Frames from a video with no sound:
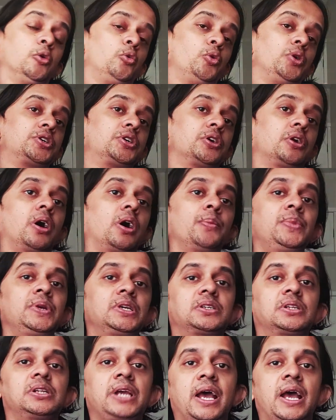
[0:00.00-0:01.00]
We should
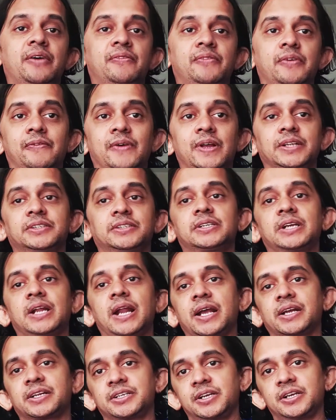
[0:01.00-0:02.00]
obviously have events and
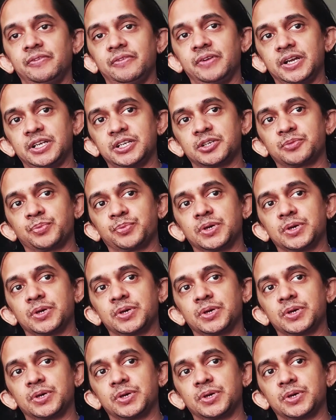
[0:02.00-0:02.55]
activities